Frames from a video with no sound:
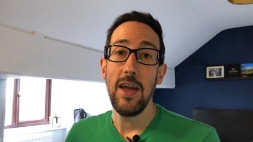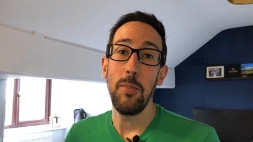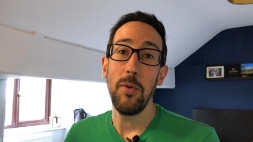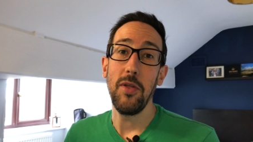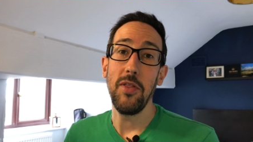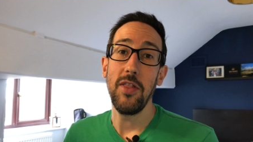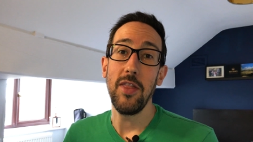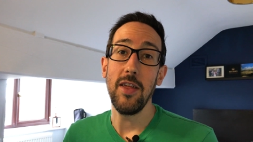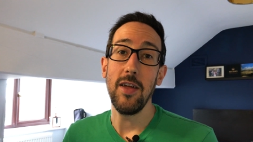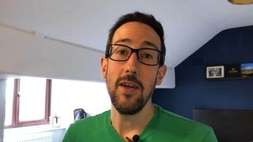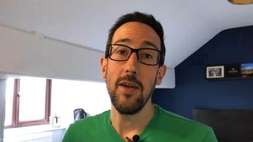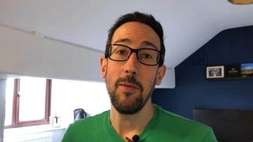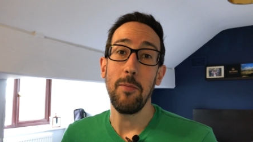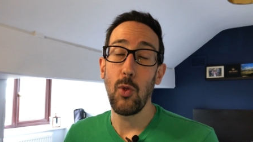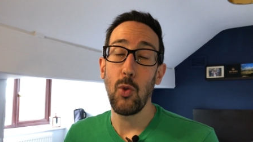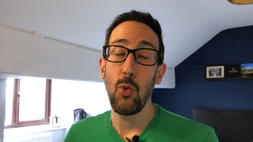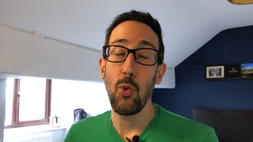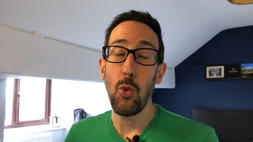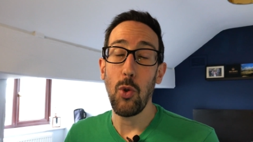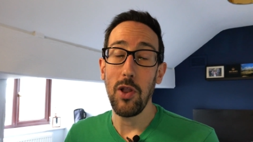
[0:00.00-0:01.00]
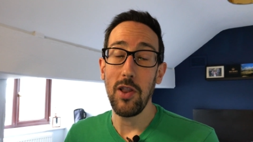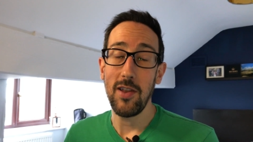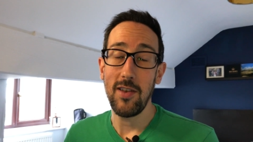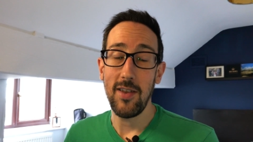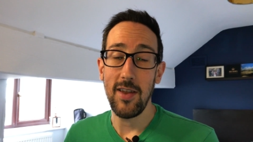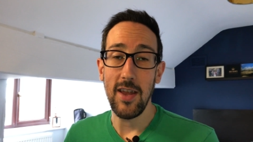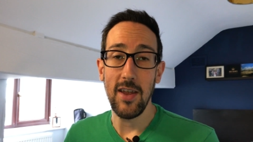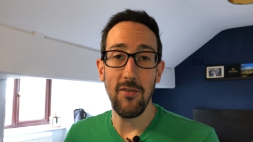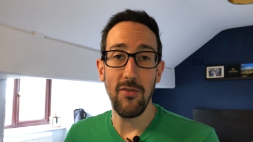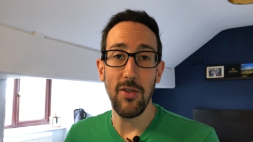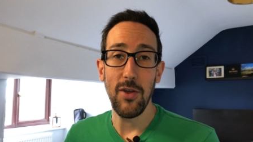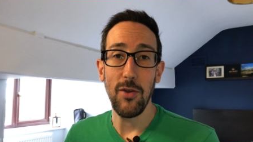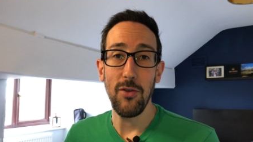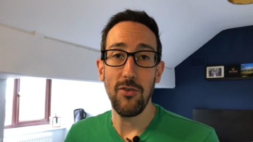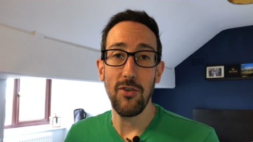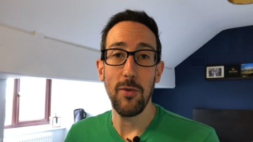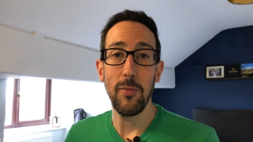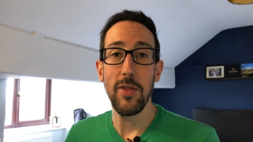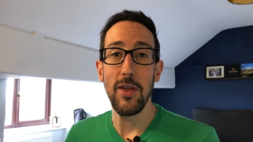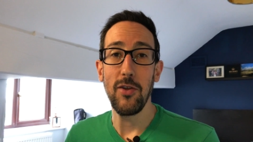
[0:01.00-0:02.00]
but the quality of
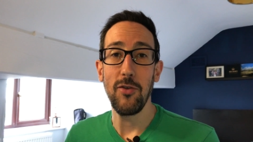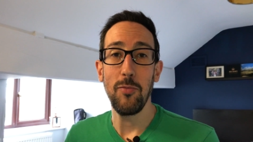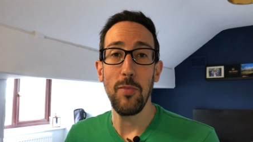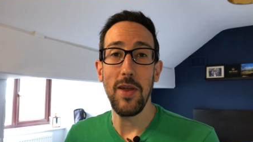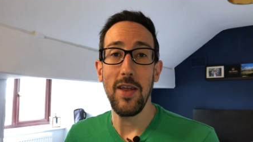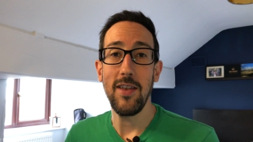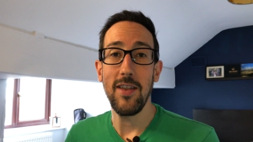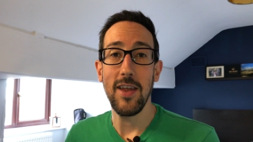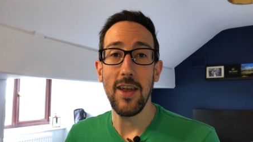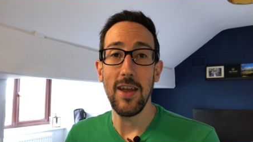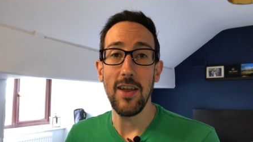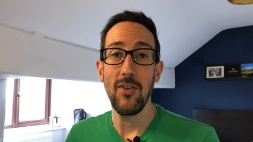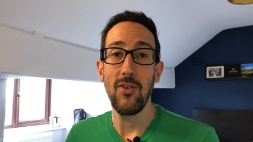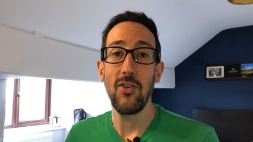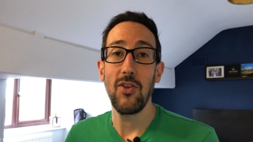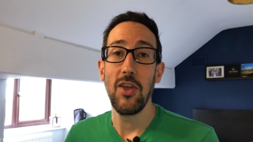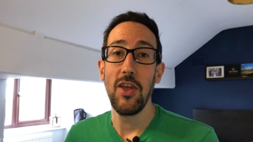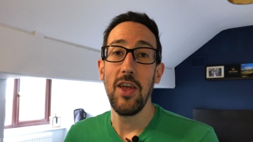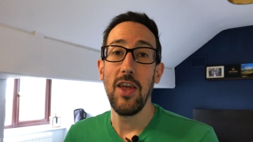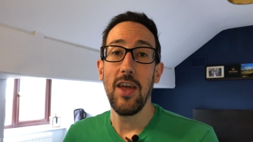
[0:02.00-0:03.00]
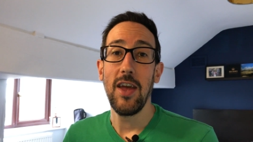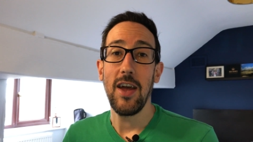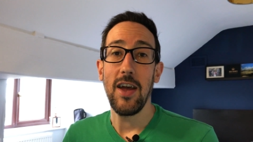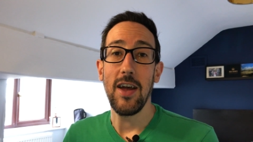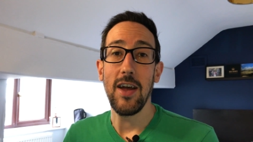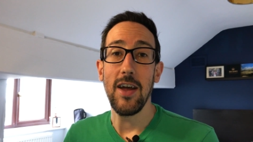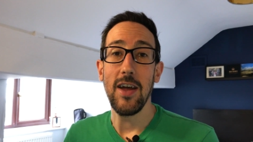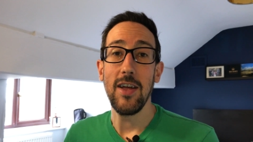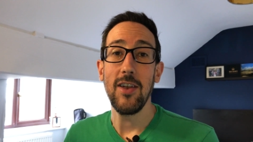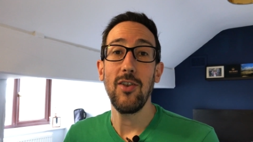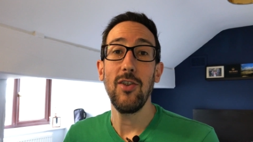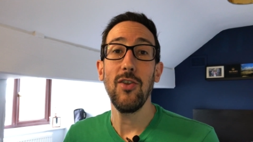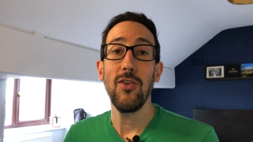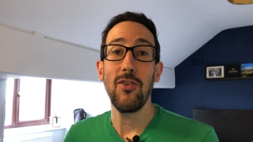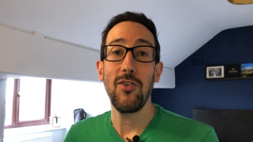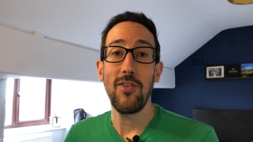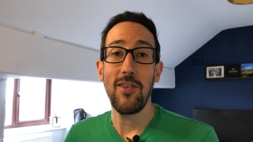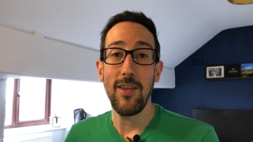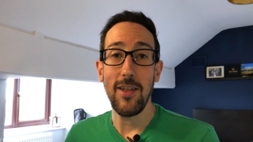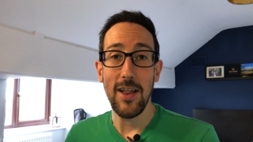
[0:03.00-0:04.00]
those, some of those meetings uh,
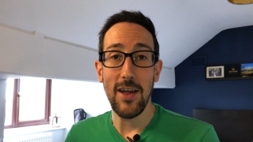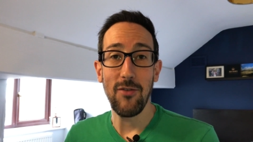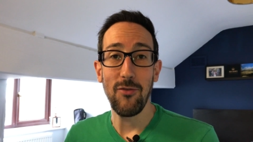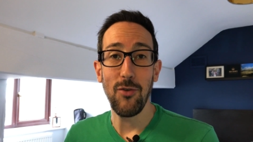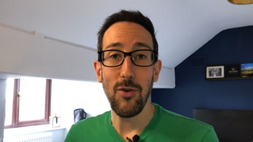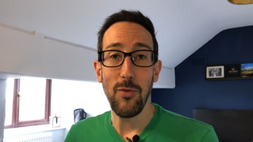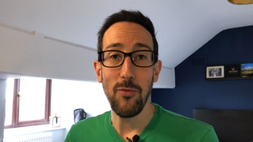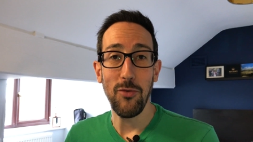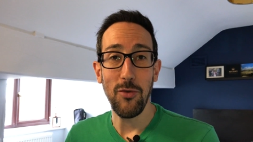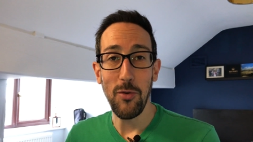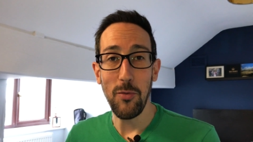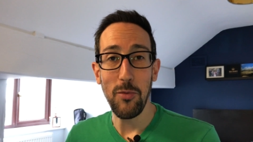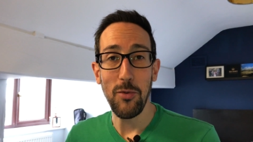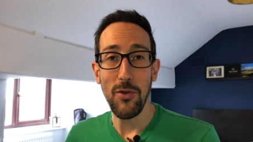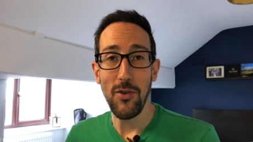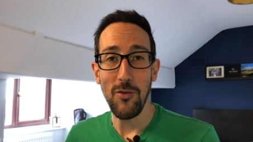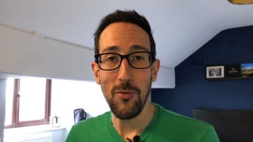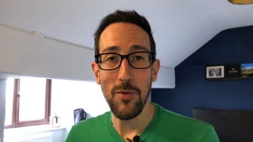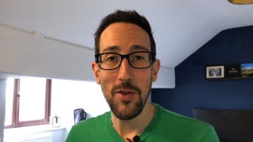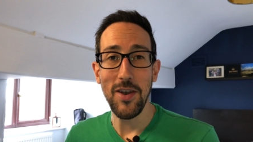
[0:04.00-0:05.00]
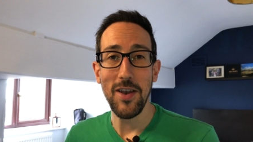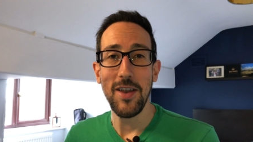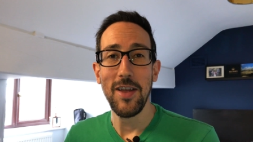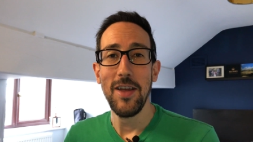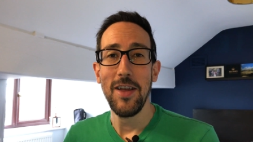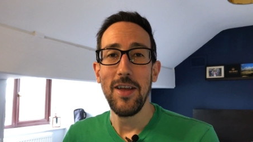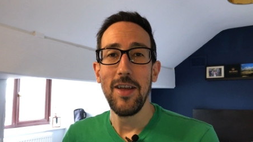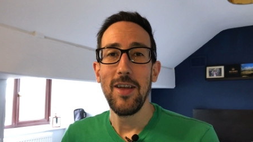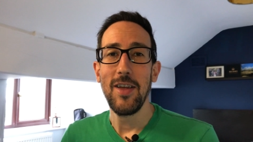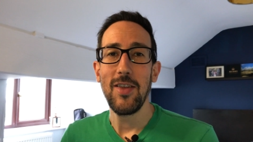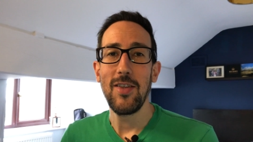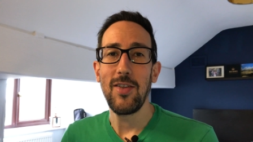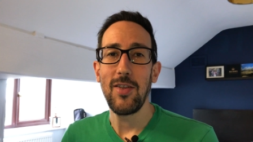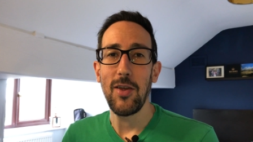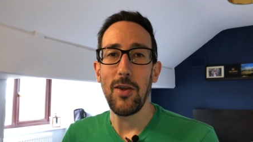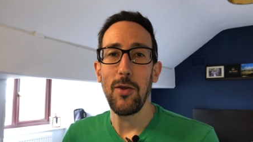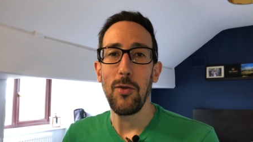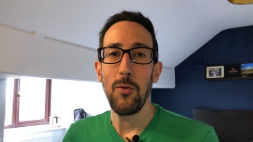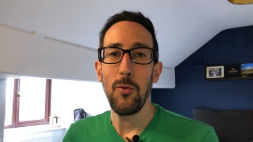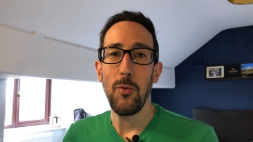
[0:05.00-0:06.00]
does still have room for improvement.
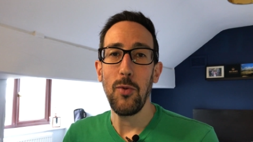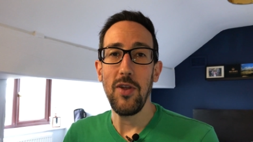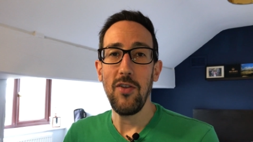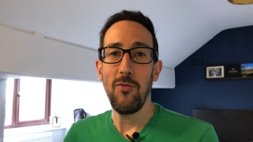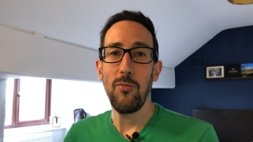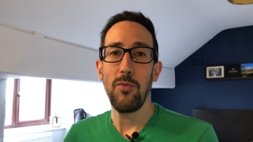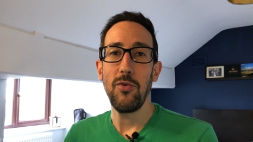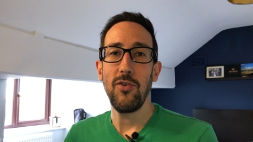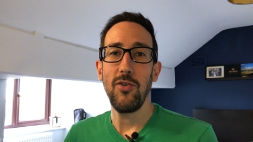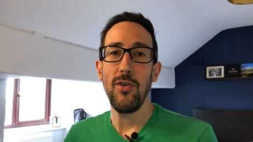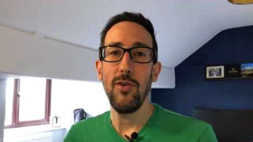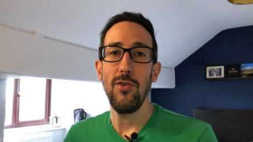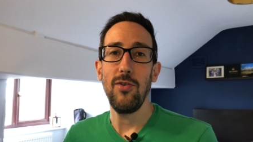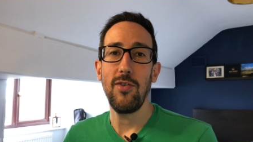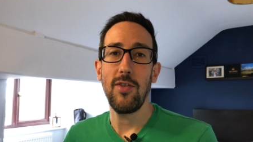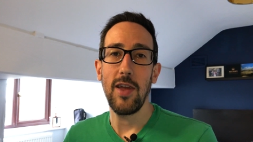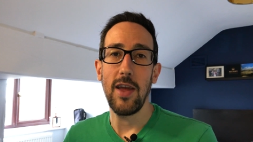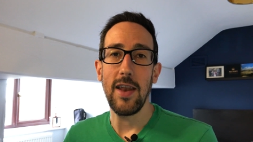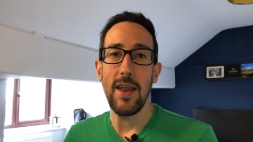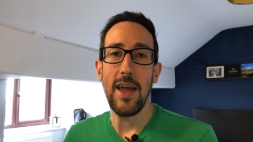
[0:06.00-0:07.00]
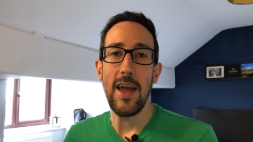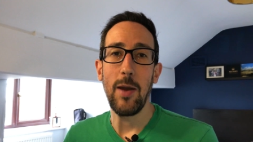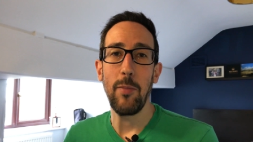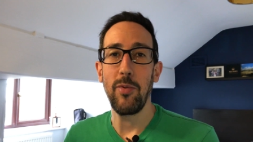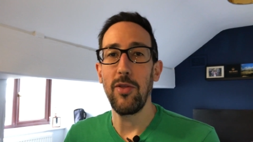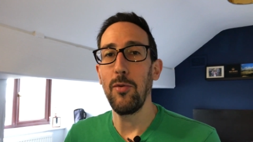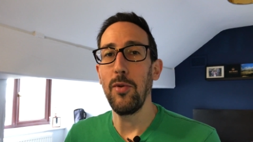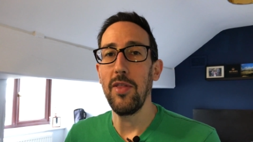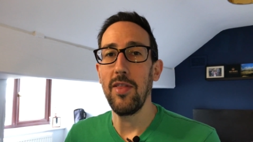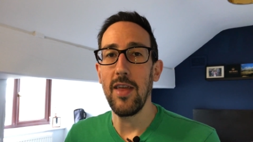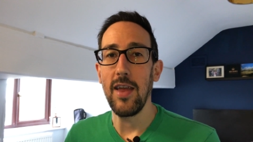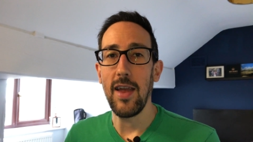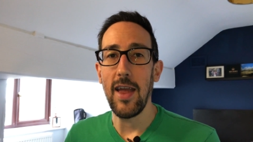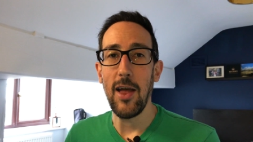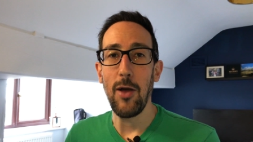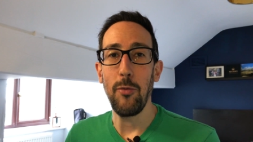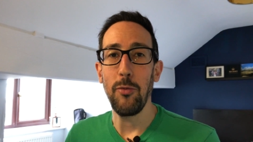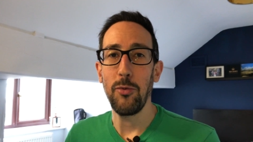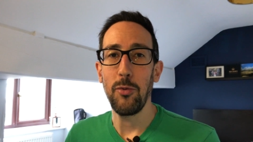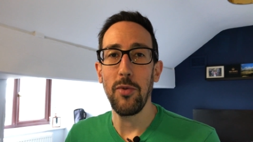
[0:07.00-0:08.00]
So we've produced an app that we think
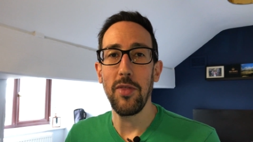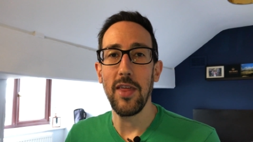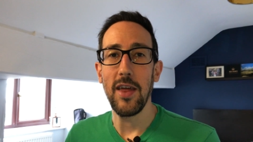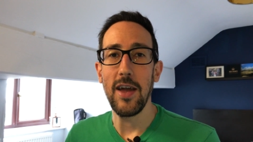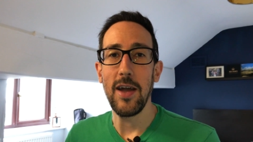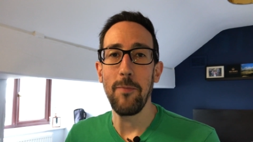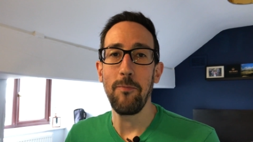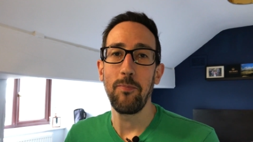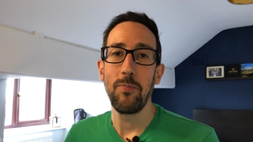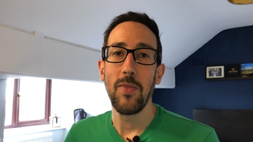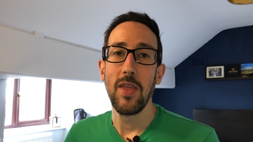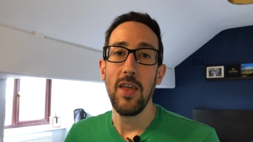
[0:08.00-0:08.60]
helps with that.